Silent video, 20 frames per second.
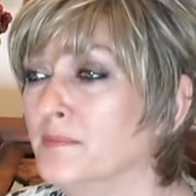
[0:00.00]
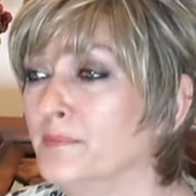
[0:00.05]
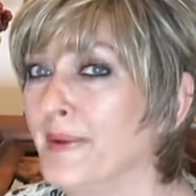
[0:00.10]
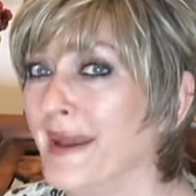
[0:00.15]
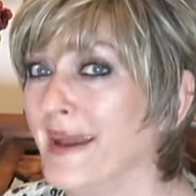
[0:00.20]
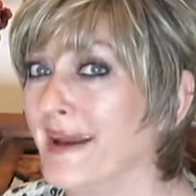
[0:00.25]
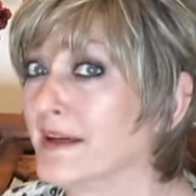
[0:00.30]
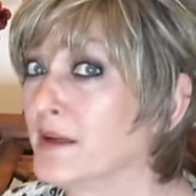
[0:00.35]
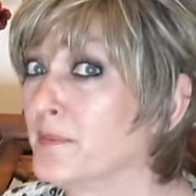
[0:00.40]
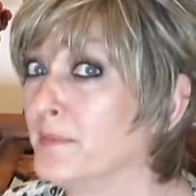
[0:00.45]

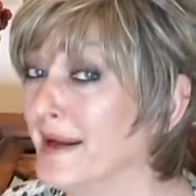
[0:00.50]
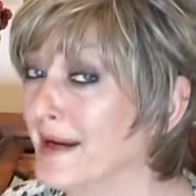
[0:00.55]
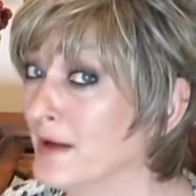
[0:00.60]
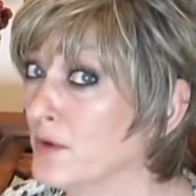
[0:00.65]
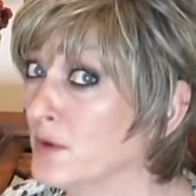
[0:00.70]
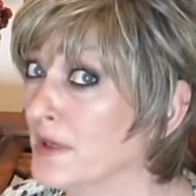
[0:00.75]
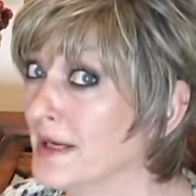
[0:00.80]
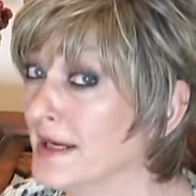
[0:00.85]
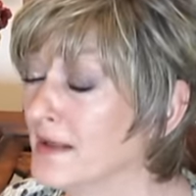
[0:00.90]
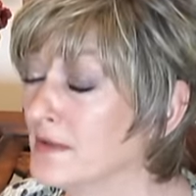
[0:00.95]
pack a
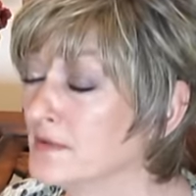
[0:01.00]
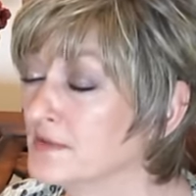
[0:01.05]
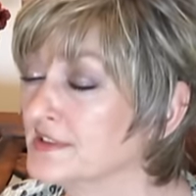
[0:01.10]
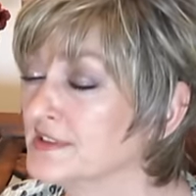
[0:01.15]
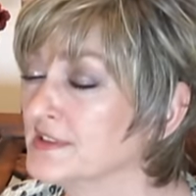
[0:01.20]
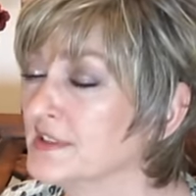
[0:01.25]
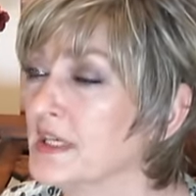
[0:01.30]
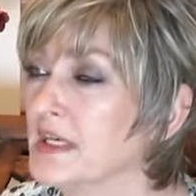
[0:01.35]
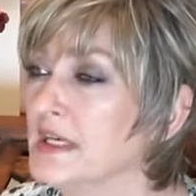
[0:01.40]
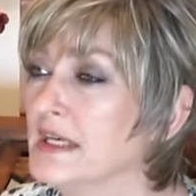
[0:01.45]
powerhouse,
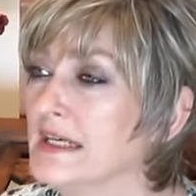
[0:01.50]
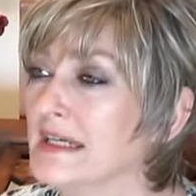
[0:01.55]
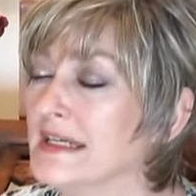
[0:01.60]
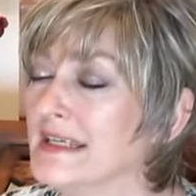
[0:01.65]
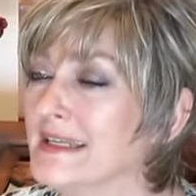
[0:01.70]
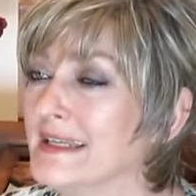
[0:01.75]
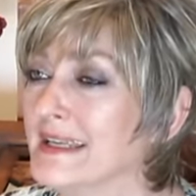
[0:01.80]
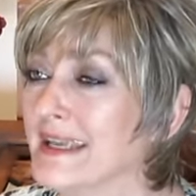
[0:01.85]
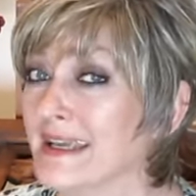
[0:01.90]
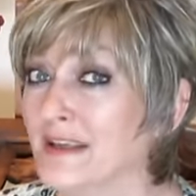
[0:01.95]

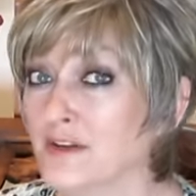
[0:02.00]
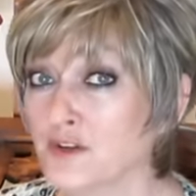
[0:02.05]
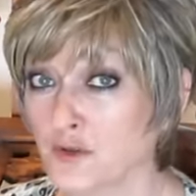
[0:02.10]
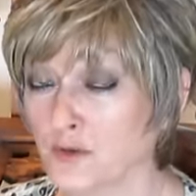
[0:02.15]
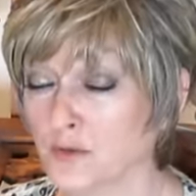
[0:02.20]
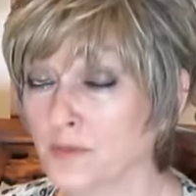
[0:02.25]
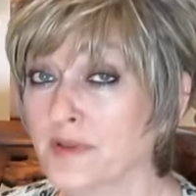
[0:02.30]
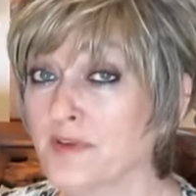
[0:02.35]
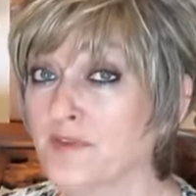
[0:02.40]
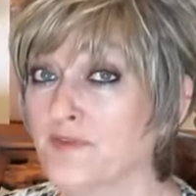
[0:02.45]
and
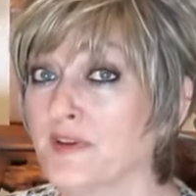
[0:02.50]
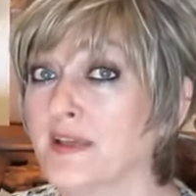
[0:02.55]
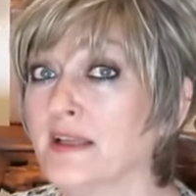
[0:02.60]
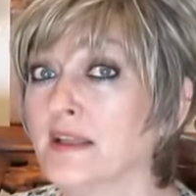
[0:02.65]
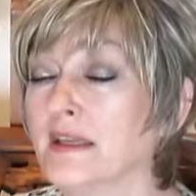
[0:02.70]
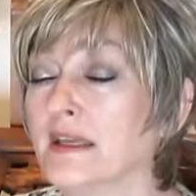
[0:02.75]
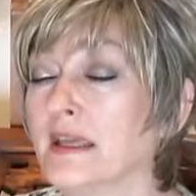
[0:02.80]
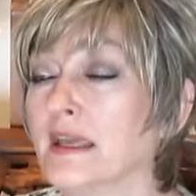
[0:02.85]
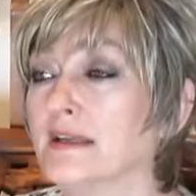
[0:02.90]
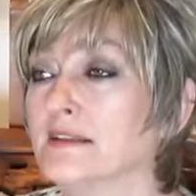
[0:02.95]
you'll be
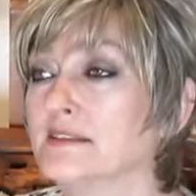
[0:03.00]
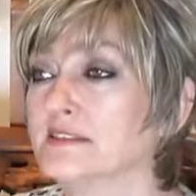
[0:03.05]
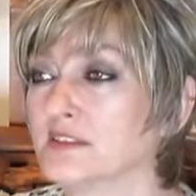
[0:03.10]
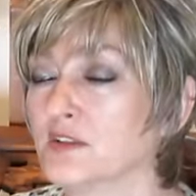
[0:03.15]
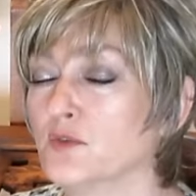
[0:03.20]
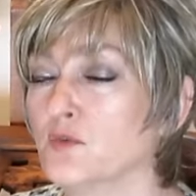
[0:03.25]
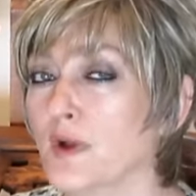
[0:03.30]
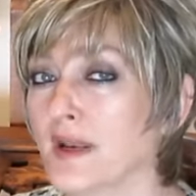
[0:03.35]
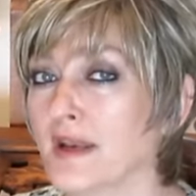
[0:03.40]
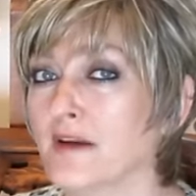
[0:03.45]
feeling it.
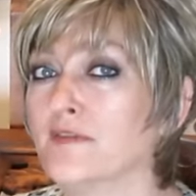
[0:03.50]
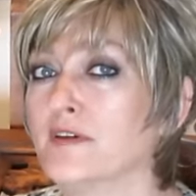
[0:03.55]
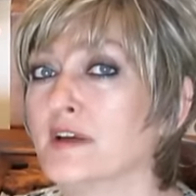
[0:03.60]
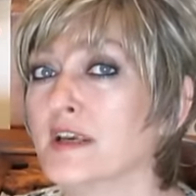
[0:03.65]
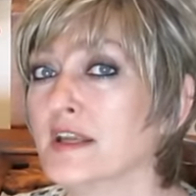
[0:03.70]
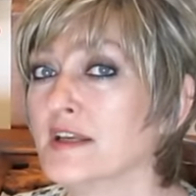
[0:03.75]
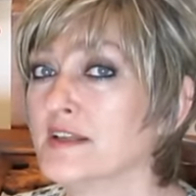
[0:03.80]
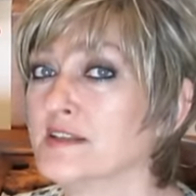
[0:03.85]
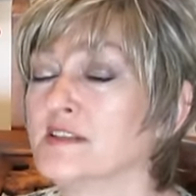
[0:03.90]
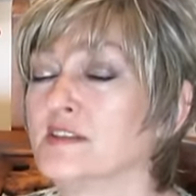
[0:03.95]
So whatever it
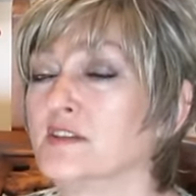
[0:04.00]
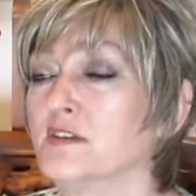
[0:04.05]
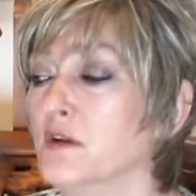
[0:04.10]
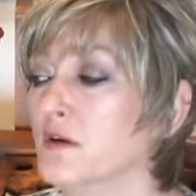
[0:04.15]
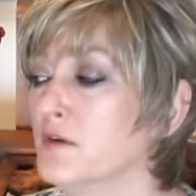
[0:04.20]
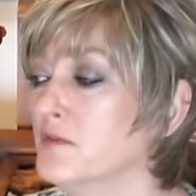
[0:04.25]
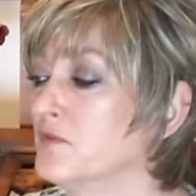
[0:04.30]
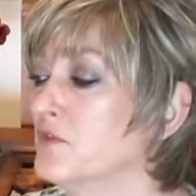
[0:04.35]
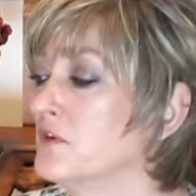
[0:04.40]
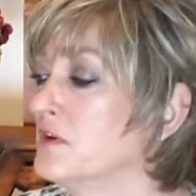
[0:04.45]
is, you
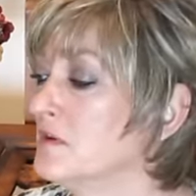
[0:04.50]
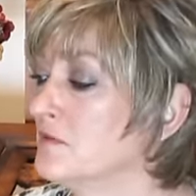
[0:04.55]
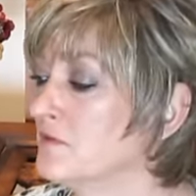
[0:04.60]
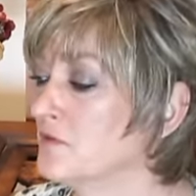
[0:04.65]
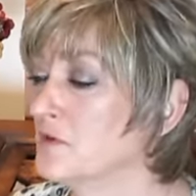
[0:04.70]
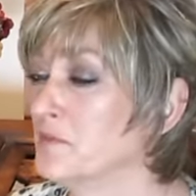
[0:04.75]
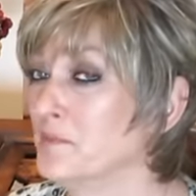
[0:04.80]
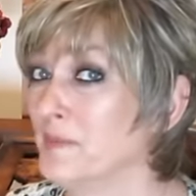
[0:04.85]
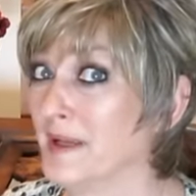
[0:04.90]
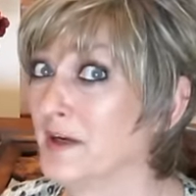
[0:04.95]
know,
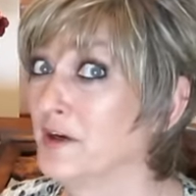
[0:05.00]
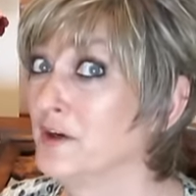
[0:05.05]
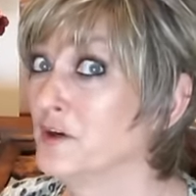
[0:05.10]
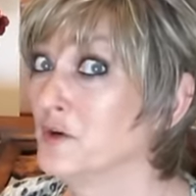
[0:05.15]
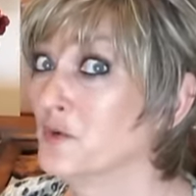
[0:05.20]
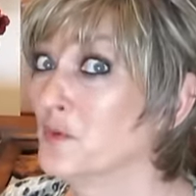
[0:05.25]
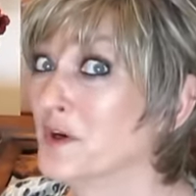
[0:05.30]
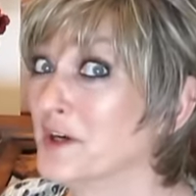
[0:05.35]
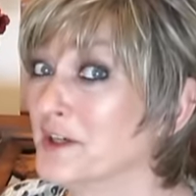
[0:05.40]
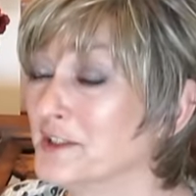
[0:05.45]
for better
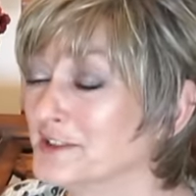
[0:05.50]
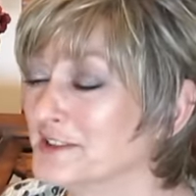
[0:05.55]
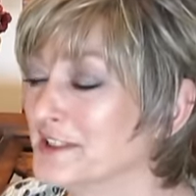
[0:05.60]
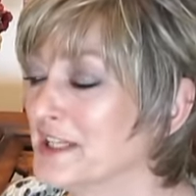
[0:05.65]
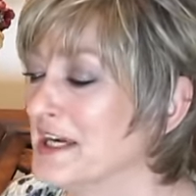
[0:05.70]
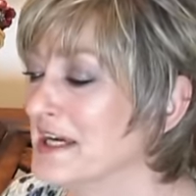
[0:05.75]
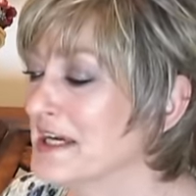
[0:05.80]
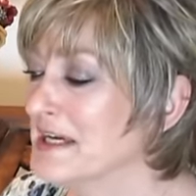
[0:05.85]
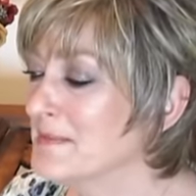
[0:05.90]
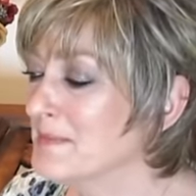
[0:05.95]
or worse,
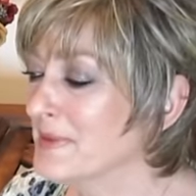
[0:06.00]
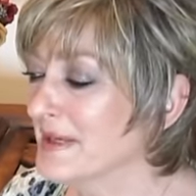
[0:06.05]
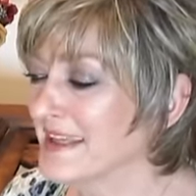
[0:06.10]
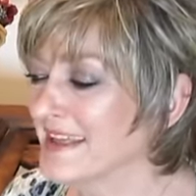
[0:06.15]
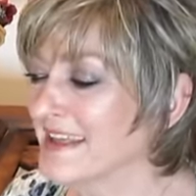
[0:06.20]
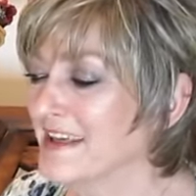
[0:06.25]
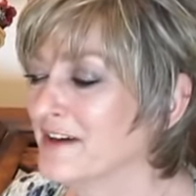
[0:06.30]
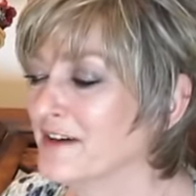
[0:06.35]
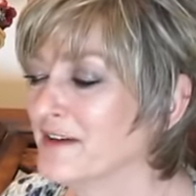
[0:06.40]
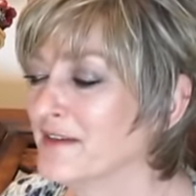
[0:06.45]
but
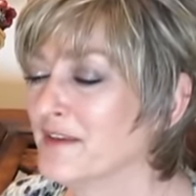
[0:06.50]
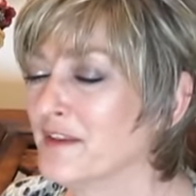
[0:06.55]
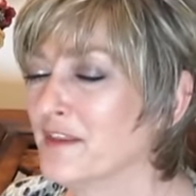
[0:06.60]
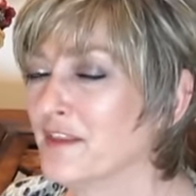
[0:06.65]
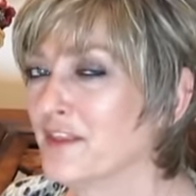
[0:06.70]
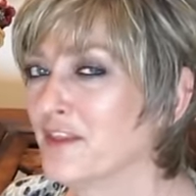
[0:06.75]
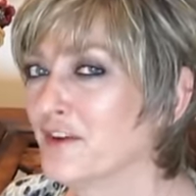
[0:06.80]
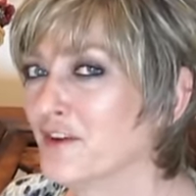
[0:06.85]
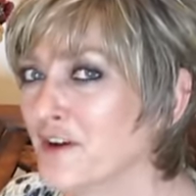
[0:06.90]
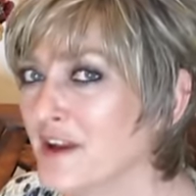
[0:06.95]
here in the
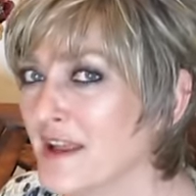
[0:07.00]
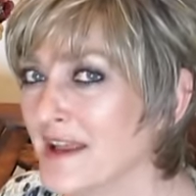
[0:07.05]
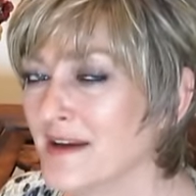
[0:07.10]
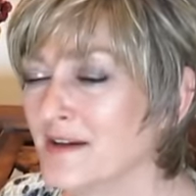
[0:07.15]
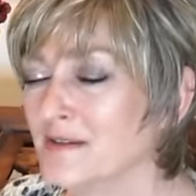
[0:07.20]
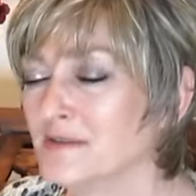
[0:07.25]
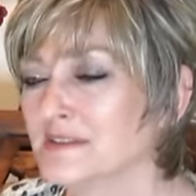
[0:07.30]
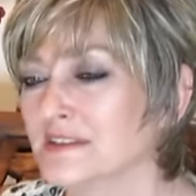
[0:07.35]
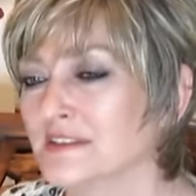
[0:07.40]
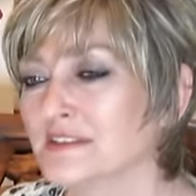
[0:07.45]
third
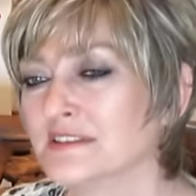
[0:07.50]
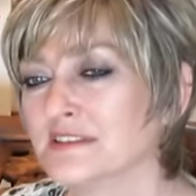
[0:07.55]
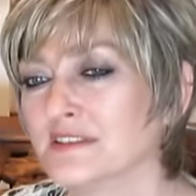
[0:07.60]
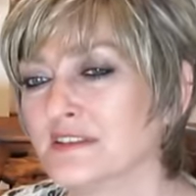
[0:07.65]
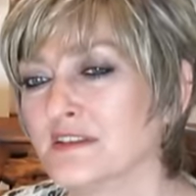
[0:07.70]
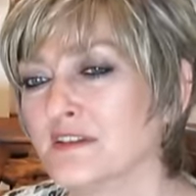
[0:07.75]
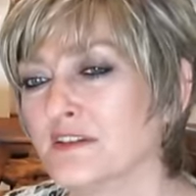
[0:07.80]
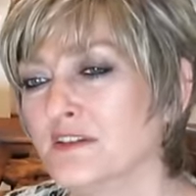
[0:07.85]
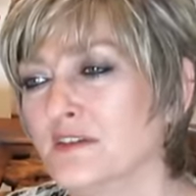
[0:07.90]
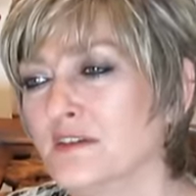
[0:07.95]
house, it's
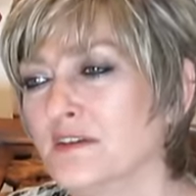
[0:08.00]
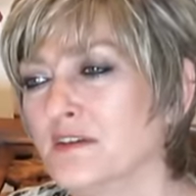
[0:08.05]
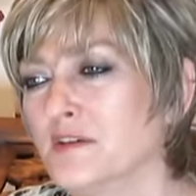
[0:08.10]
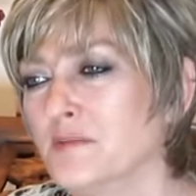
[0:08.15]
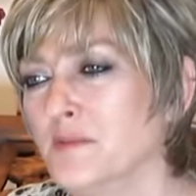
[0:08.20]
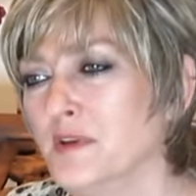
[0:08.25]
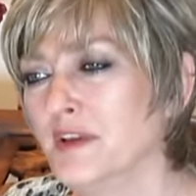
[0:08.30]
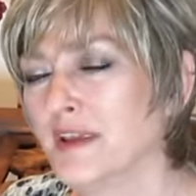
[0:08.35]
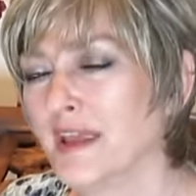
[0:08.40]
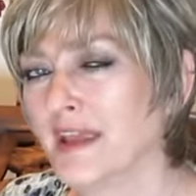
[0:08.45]
the
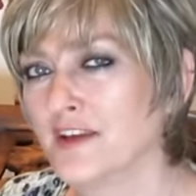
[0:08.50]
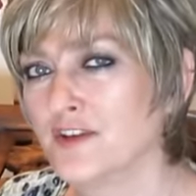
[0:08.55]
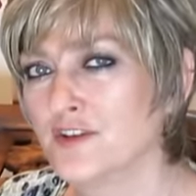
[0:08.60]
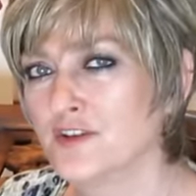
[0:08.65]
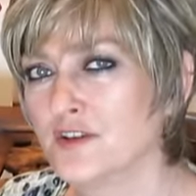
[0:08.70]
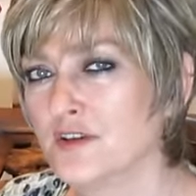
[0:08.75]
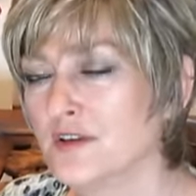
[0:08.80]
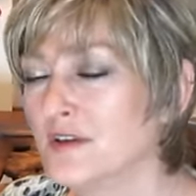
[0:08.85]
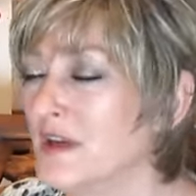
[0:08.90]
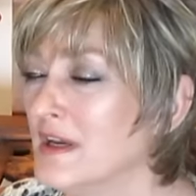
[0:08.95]

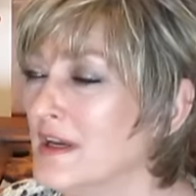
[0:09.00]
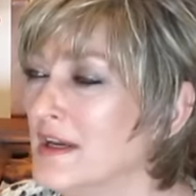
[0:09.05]
communication.